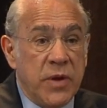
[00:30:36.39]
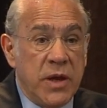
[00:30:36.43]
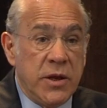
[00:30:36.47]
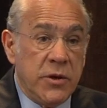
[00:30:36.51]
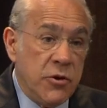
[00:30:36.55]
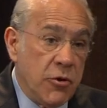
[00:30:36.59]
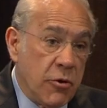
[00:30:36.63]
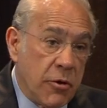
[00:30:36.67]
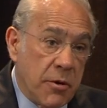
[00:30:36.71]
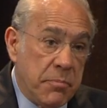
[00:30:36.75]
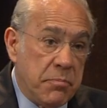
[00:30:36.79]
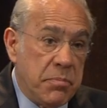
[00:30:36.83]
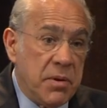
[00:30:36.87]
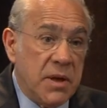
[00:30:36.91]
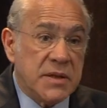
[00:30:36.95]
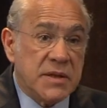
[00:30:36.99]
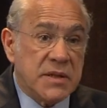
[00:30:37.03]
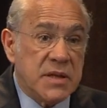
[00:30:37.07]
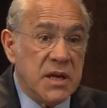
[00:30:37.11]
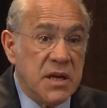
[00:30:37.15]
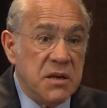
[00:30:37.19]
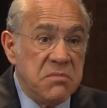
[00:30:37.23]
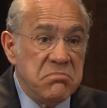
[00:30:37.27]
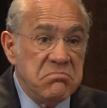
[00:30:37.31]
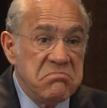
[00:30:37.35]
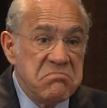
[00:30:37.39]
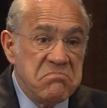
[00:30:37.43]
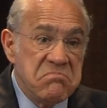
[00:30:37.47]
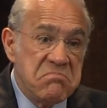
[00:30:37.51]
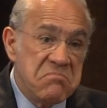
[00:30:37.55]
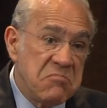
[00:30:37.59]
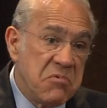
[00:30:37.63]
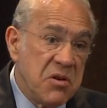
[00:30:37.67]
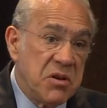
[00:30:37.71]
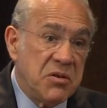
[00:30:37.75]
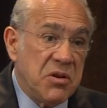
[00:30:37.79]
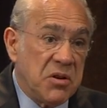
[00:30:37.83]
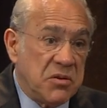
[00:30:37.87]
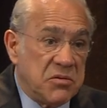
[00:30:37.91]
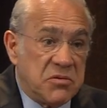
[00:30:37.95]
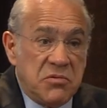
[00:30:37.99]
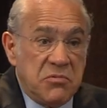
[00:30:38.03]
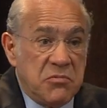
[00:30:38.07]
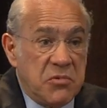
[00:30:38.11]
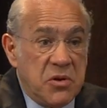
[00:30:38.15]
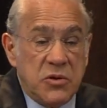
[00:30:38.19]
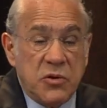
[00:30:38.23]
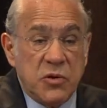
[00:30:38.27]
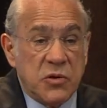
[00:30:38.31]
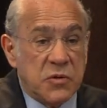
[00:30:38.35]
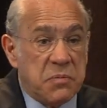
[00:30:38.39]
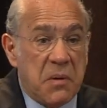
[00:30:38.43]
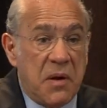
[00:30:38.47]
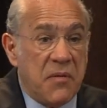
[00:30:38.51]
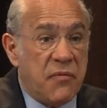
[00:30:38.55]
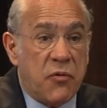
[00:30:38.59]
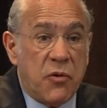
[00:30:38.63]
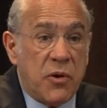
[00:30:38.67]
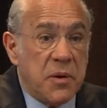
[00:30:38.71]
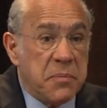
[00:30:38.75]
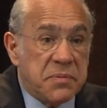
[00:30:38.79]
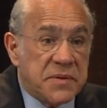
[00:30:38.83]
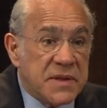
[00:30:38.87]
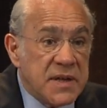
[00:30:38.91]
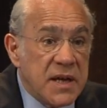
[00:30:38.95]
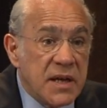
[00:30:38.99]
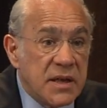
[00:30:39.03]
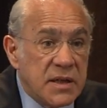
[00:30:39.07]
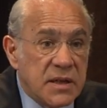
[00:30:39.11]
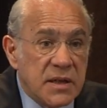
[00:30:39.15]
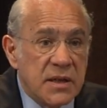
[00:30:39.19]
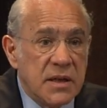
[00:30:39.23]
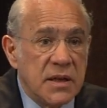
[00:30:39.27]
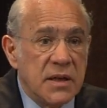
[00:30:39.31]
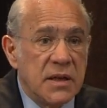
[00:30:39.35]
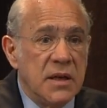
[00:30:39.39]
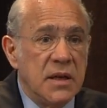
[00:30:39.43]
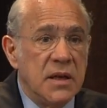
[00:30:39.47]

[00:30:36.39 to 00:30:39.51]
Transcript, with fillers: in Europe, let's say, reduced by 40%.